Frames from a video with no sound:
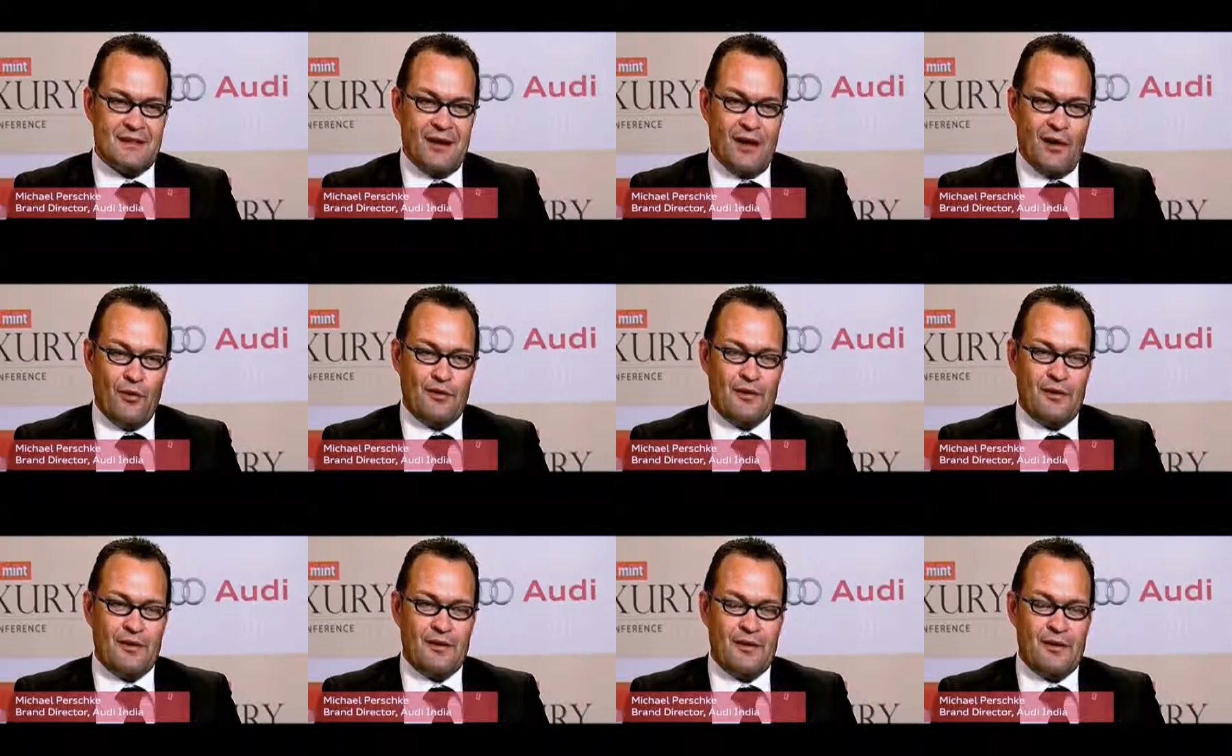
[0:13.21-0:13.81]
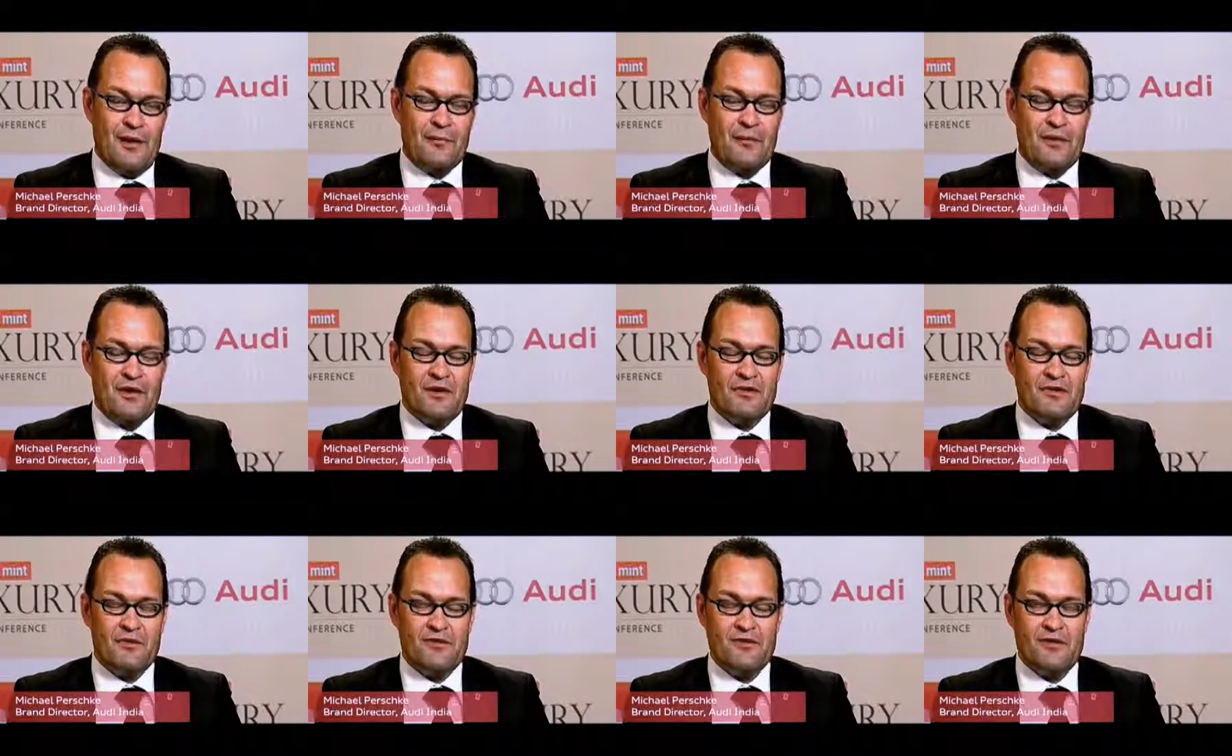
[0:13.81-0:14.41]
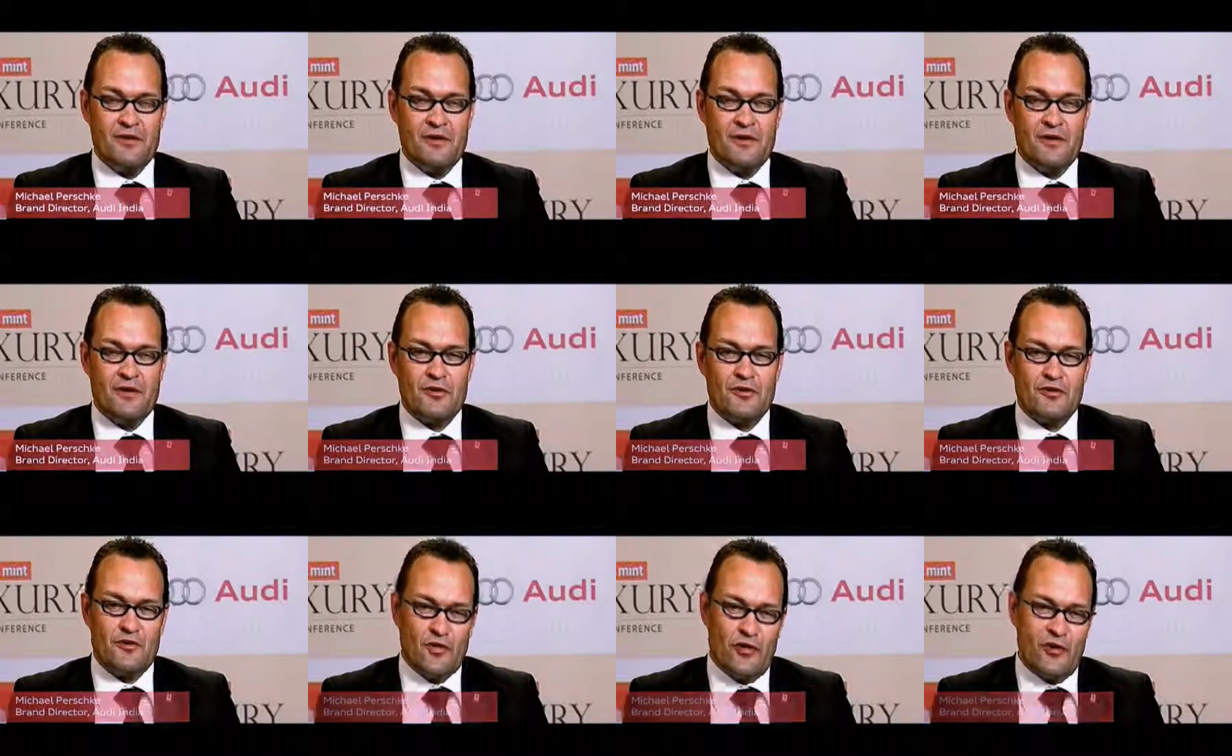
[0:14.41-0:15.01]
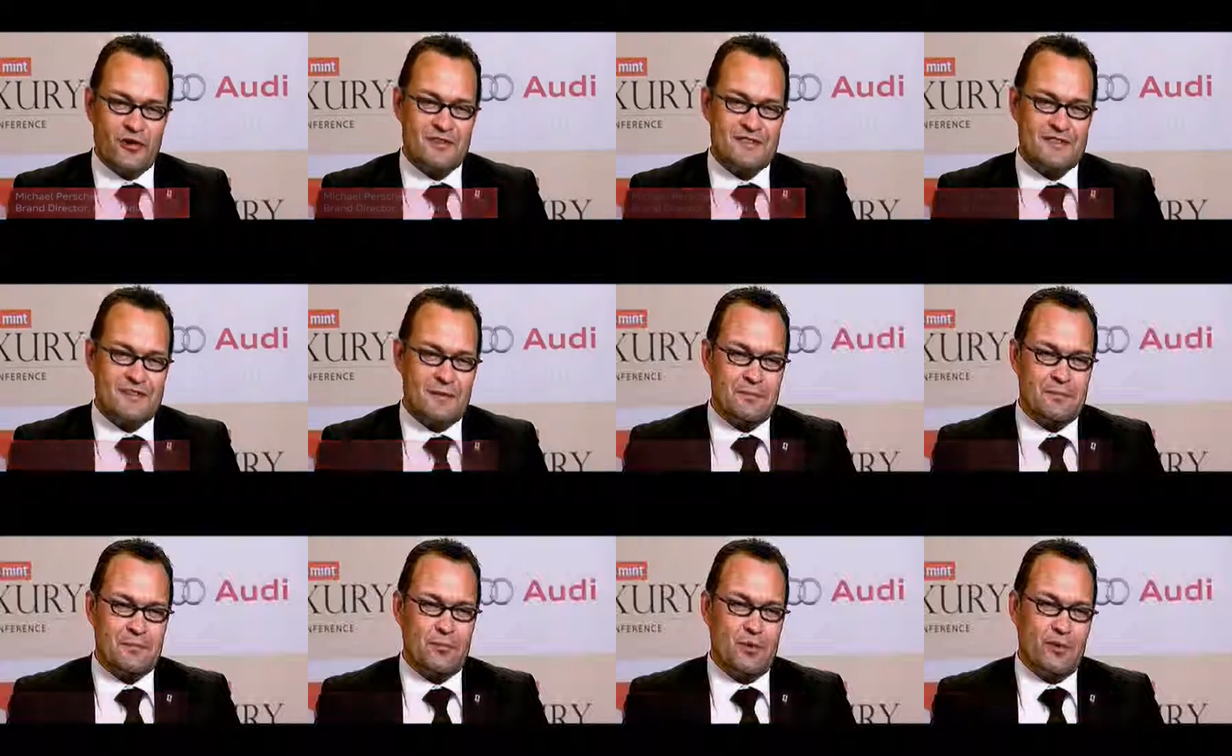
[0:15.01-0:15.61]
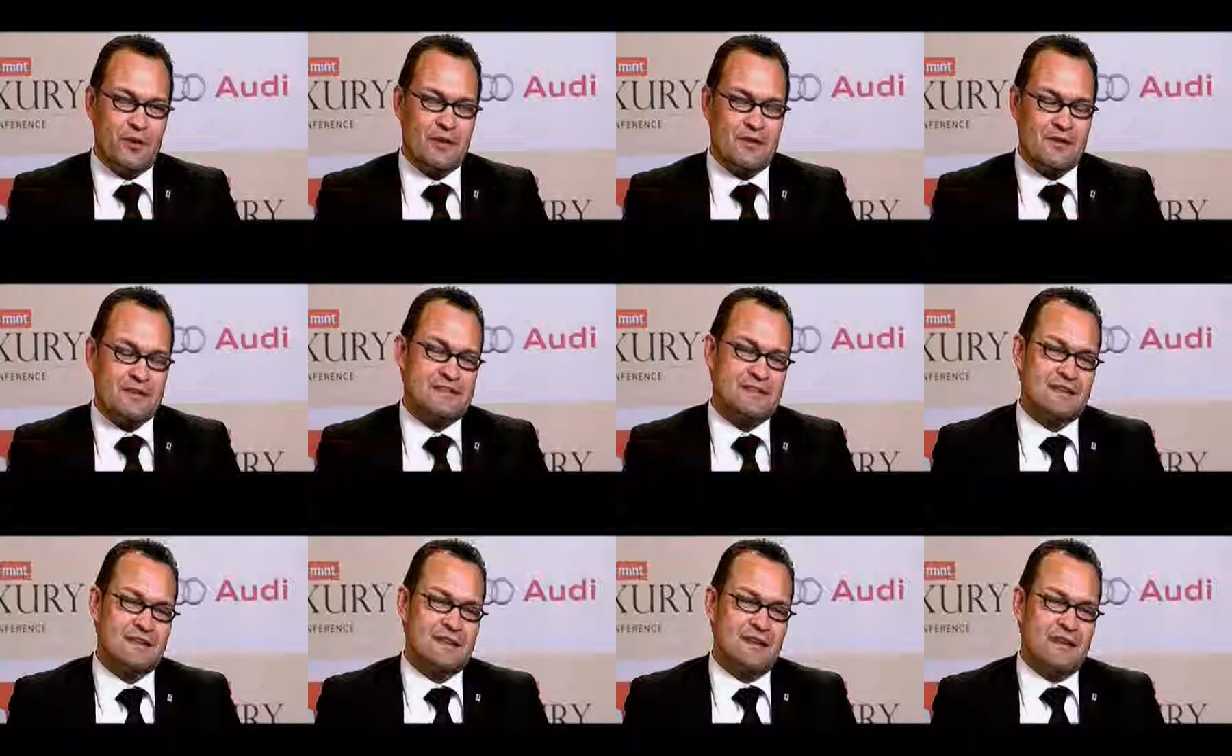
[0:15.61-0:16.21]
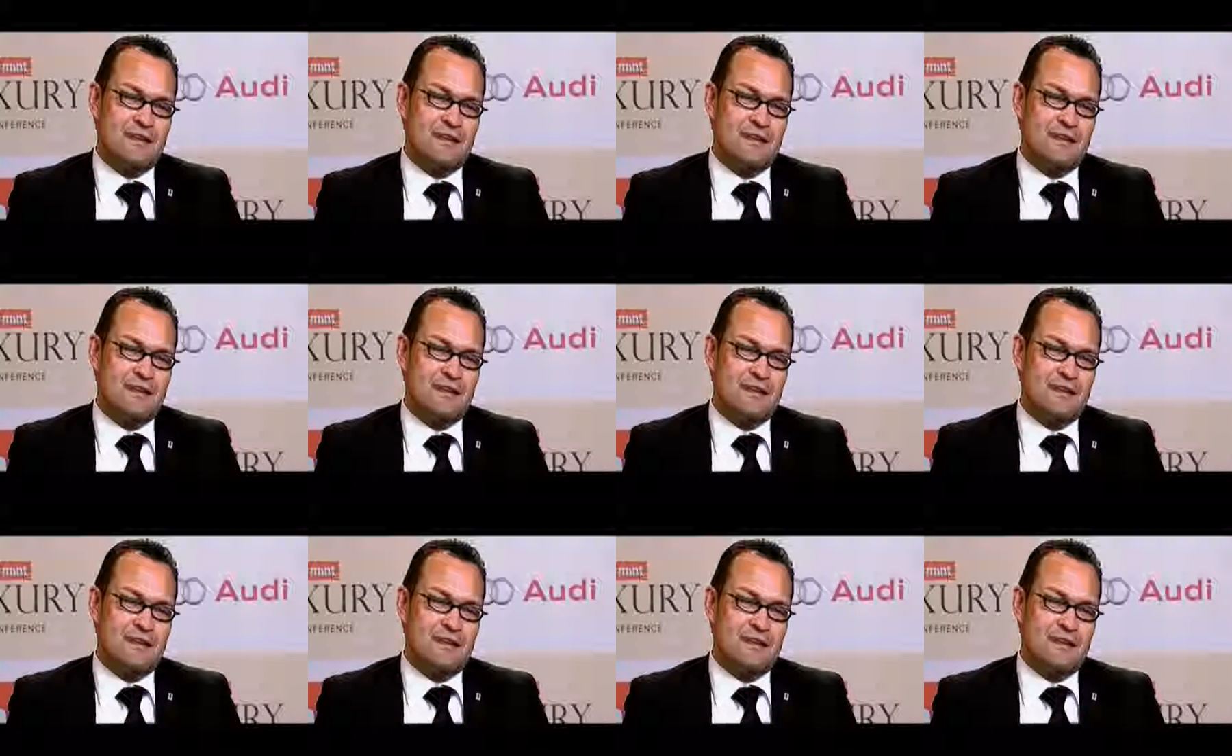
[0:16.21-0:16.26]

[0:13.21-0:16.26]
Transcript: Audi came out with a lot of concept models